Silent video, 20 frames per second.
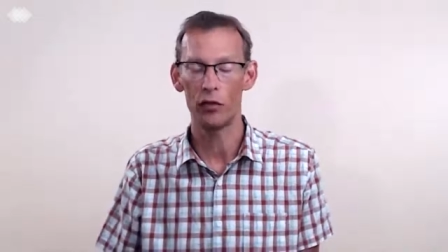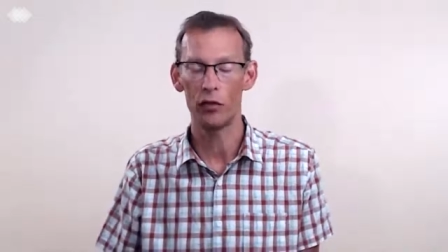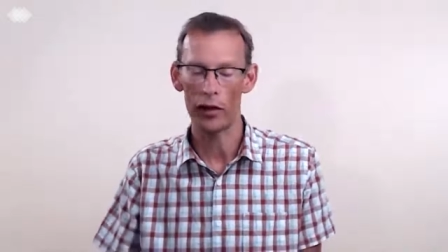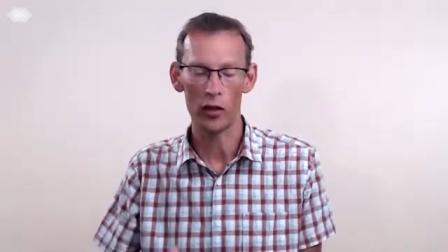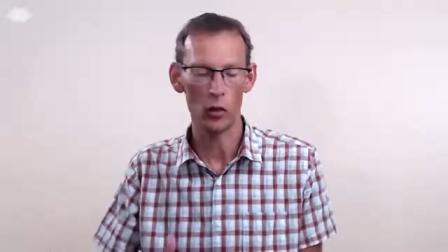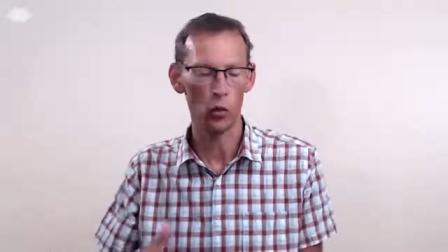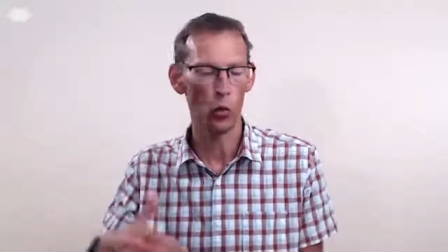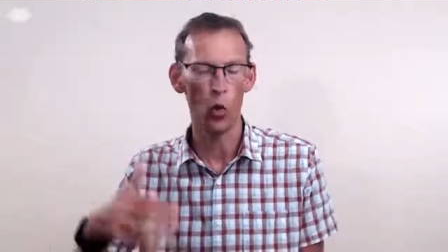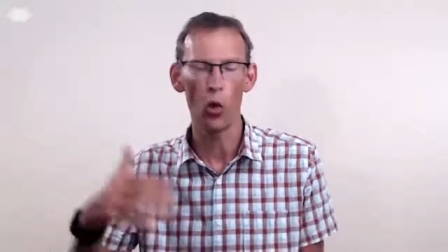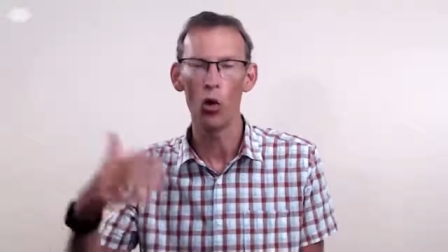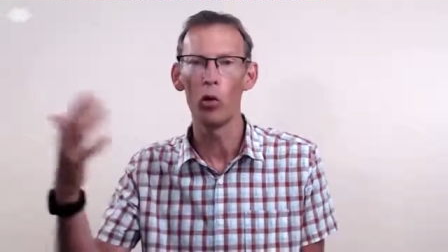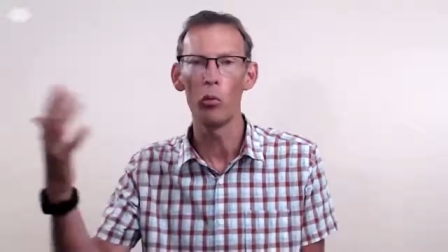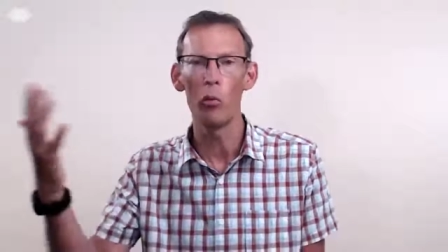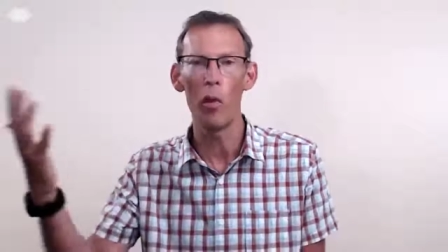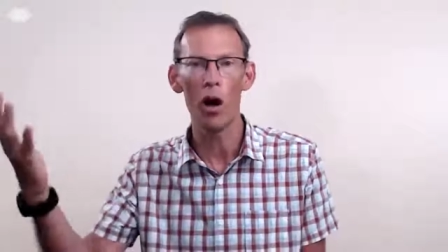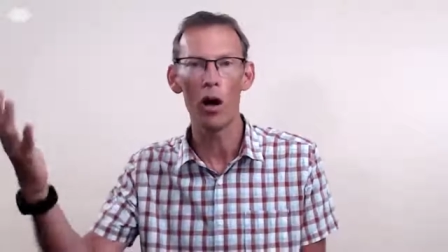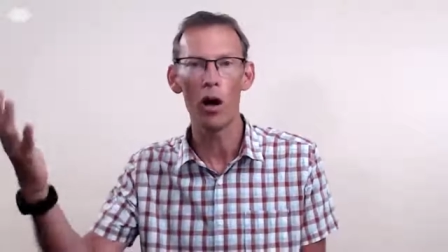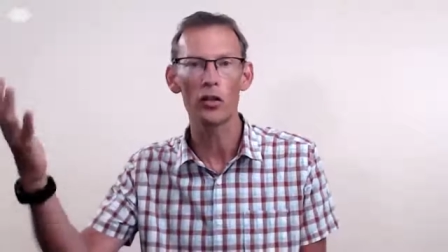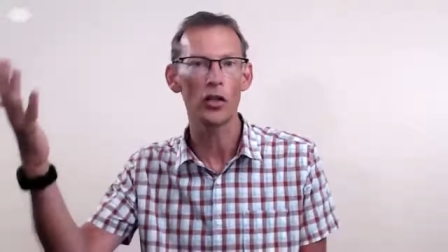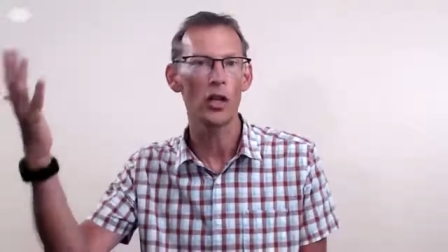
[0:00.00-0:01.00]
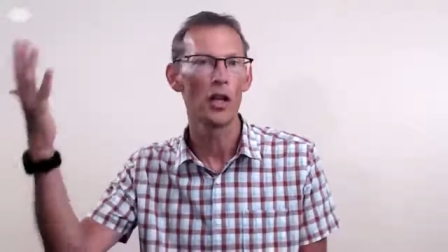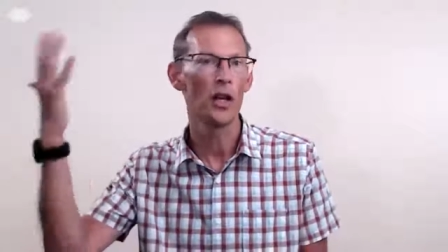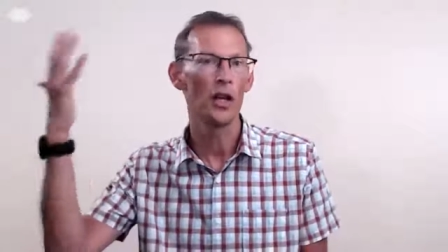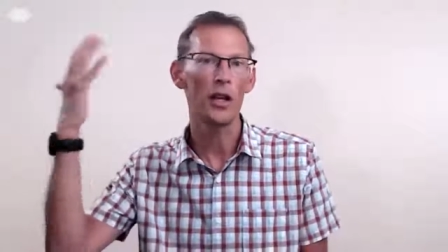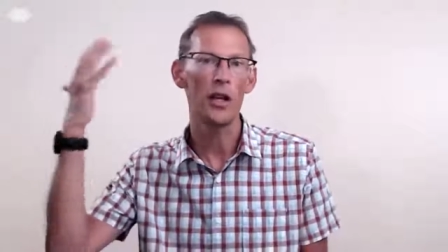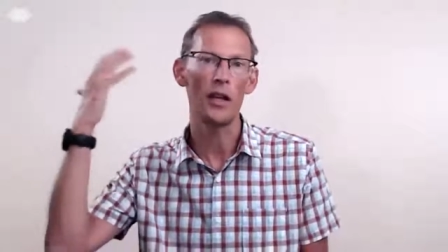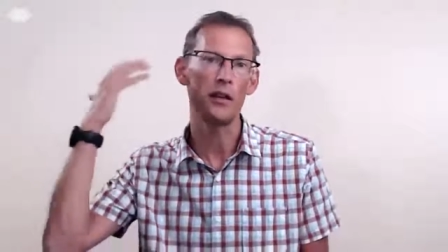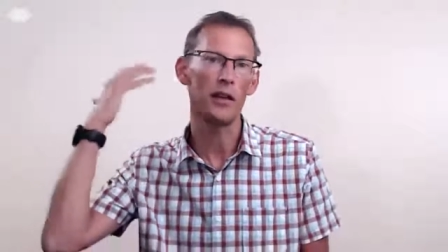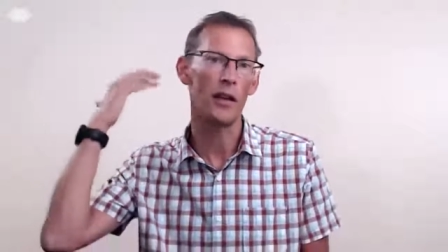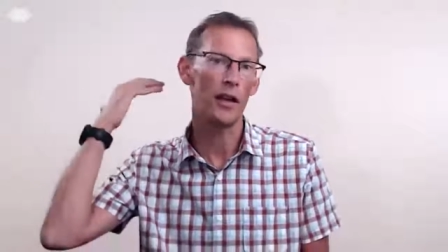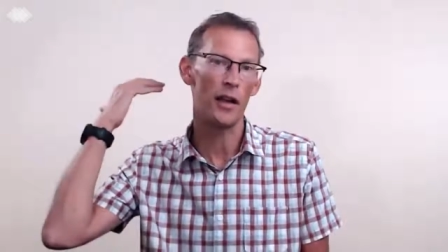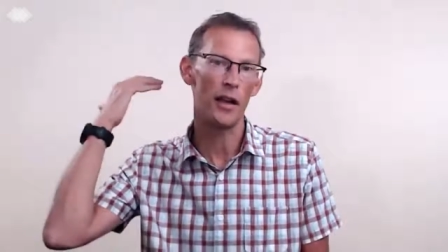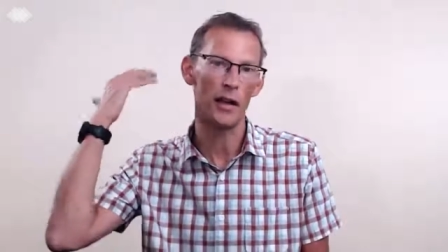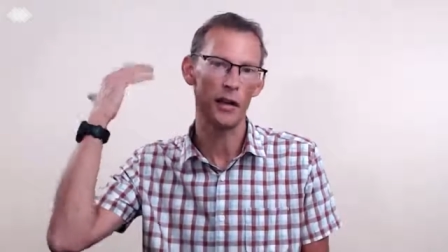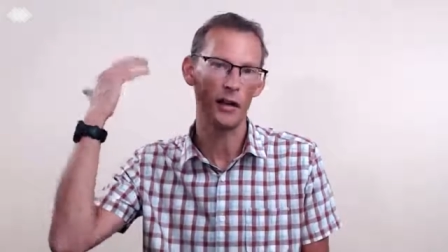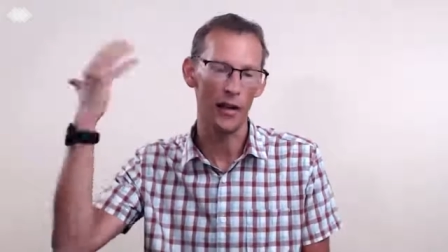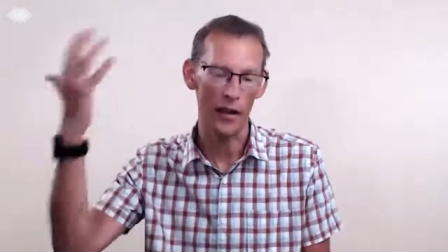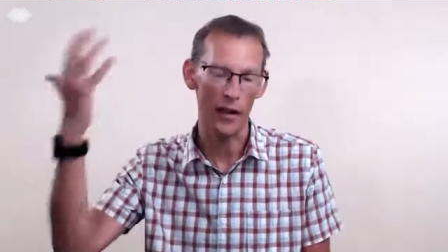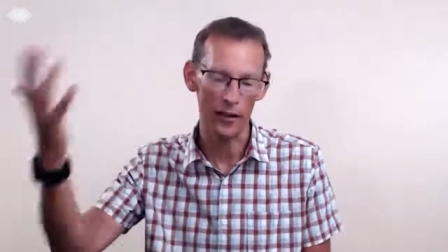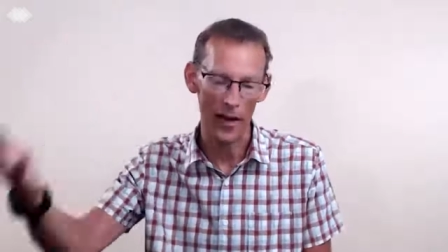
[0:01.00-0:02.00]
There's Walmart in, the,
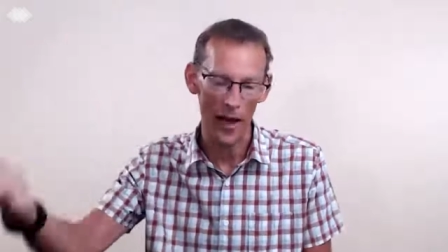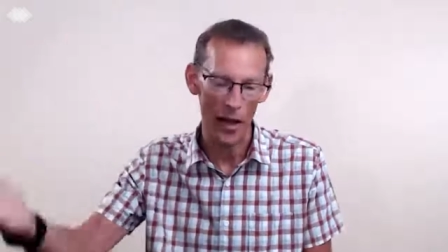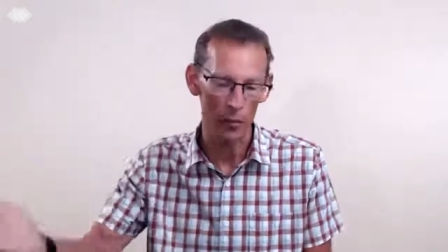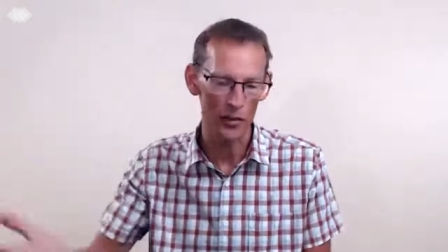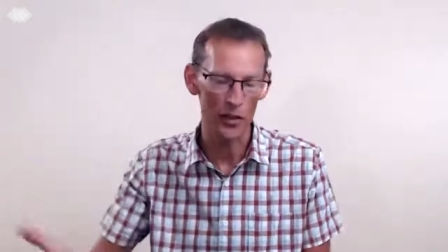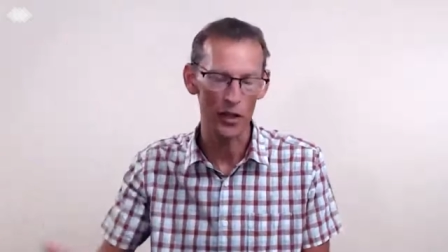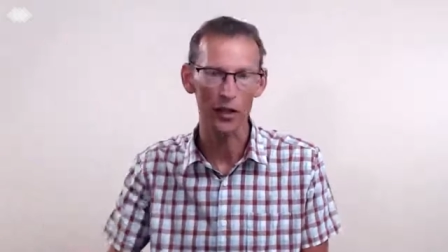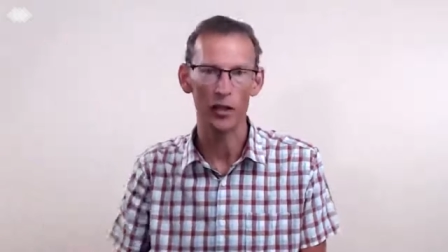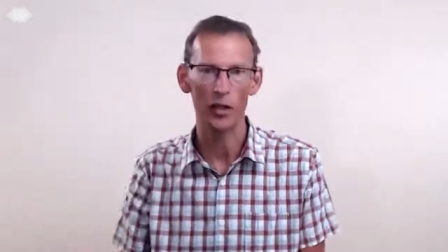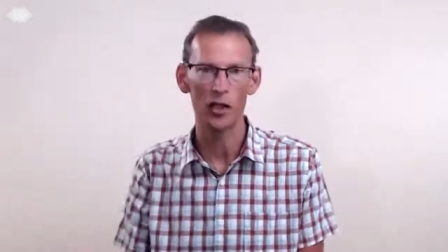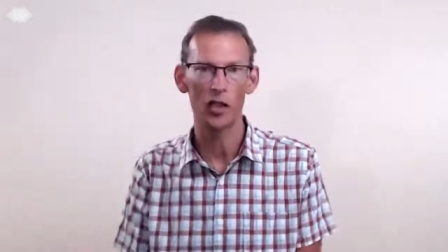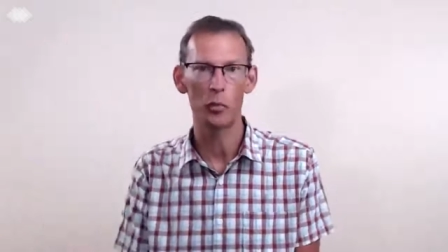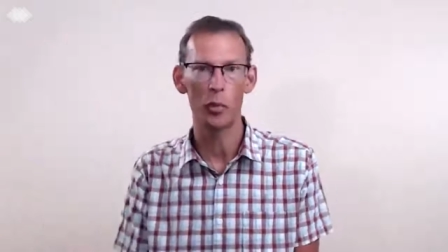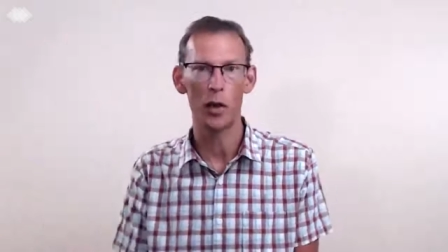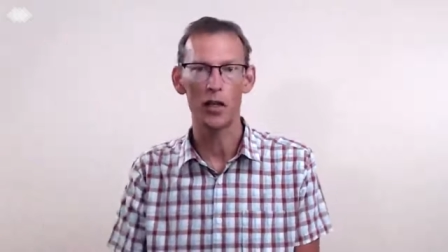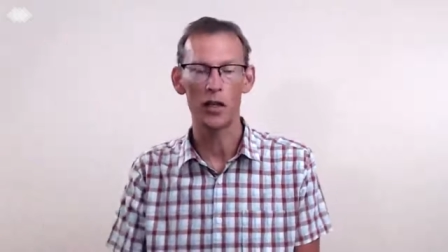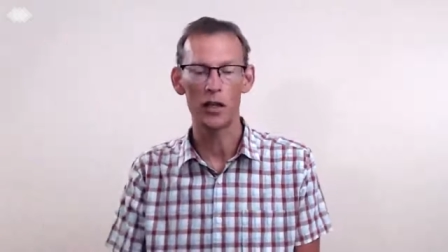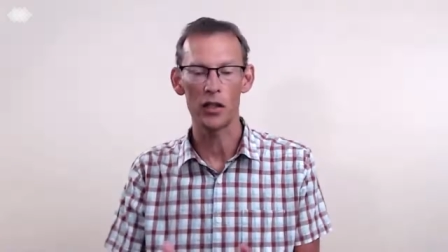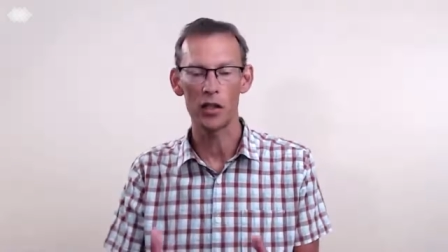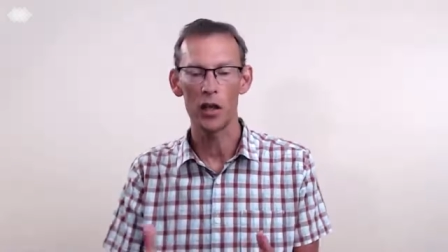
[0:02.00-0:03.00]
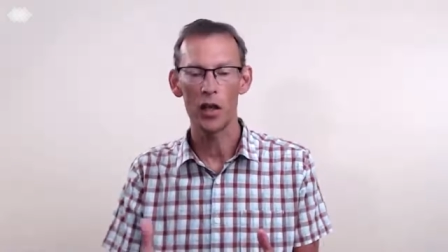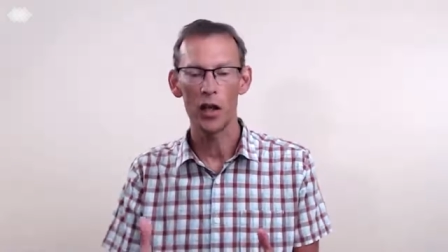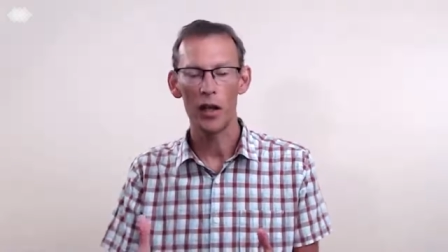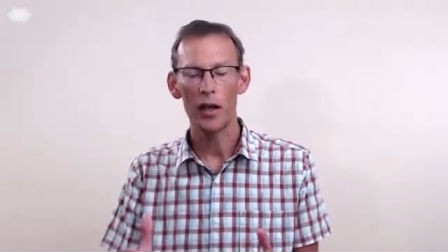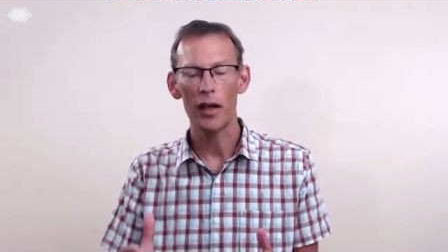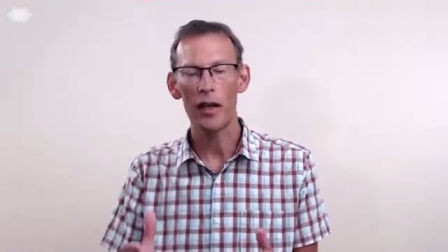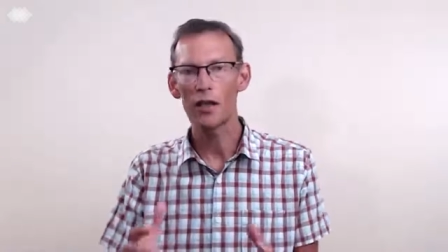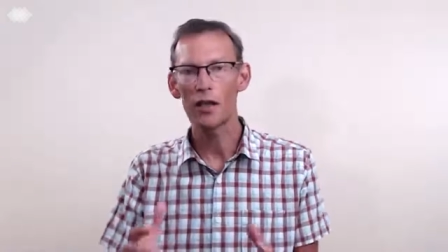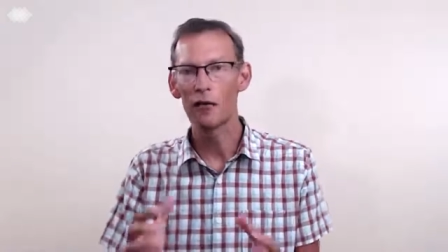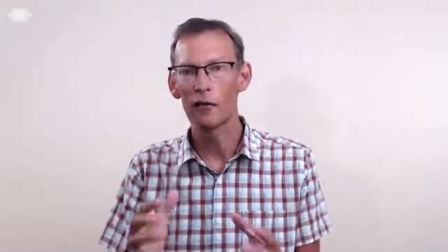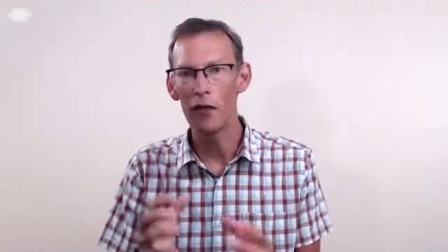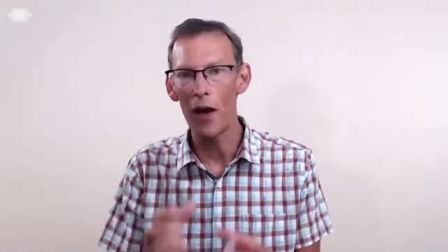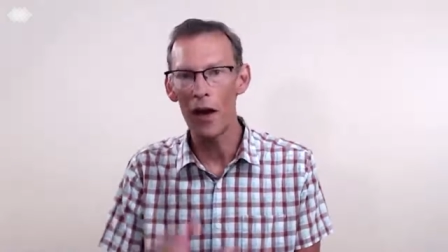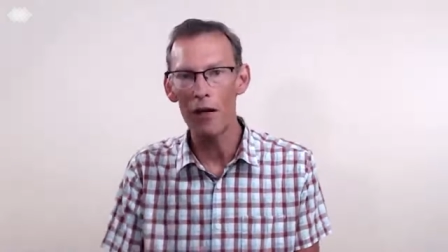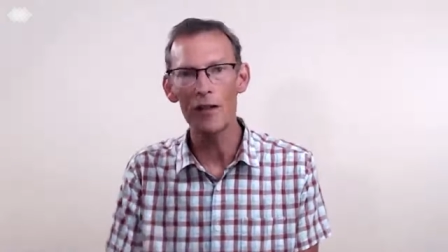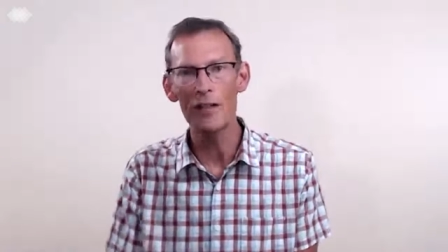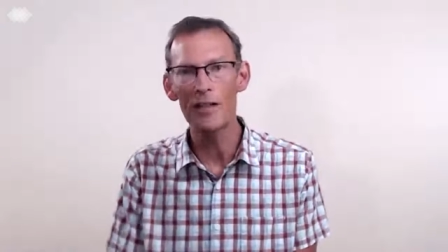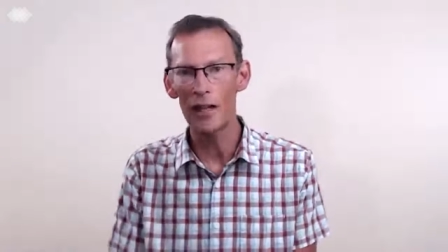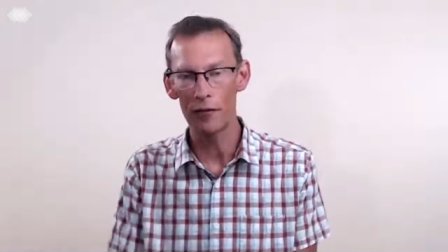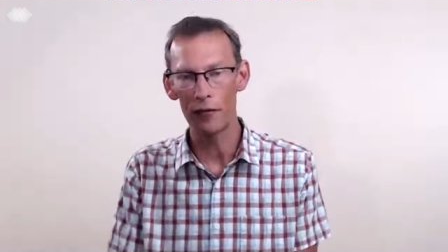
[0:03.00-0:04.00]
in, in that particular space. It's
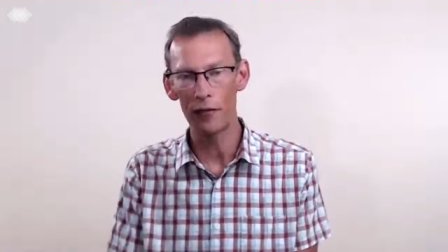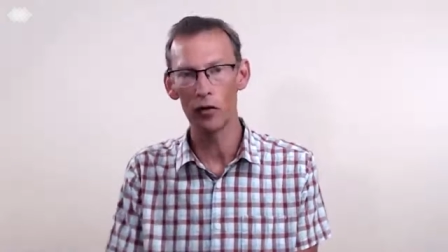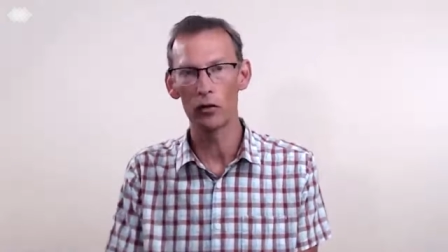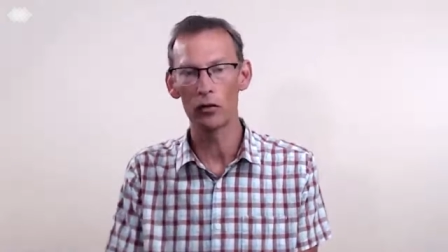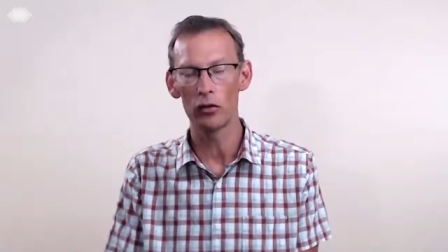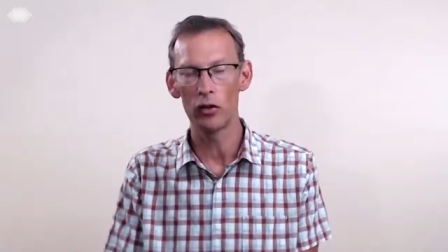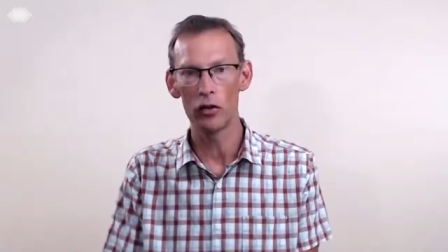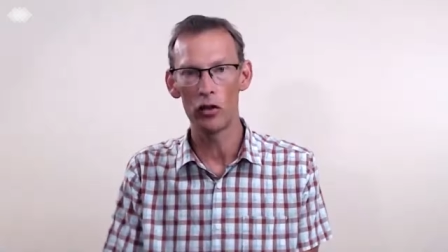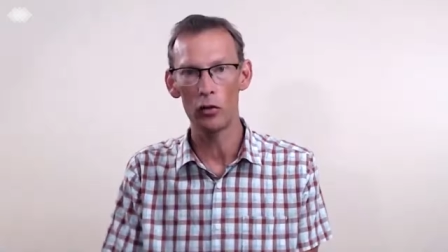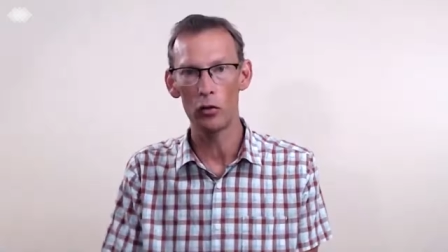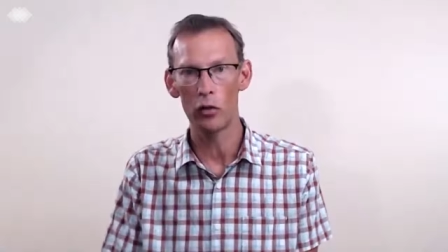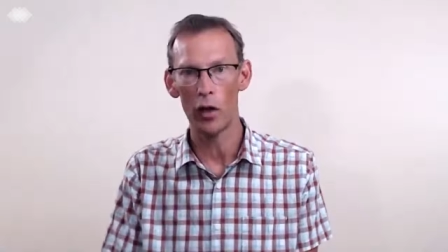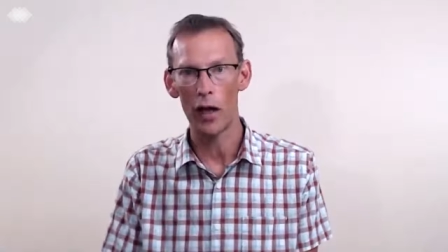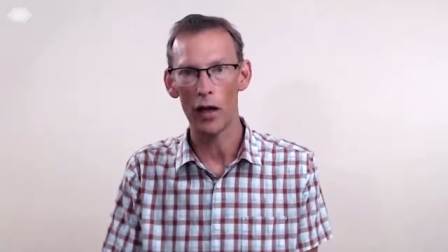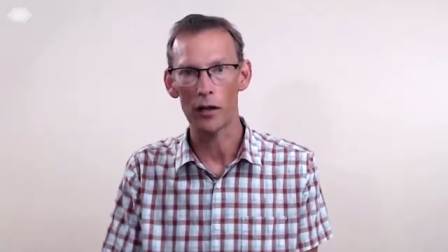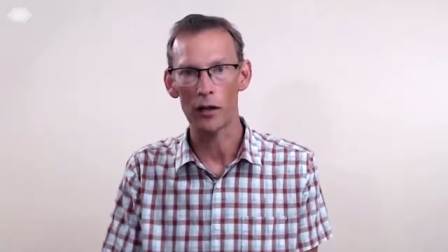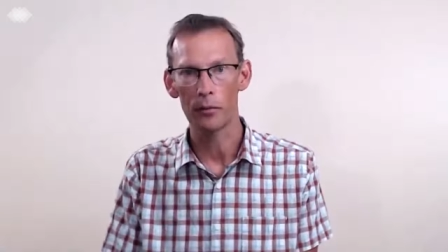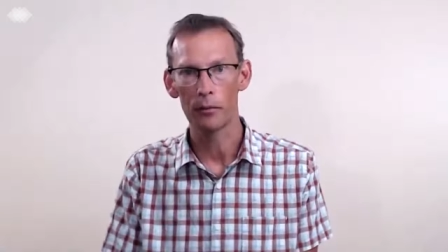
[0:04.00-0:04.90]
very difficult to do that.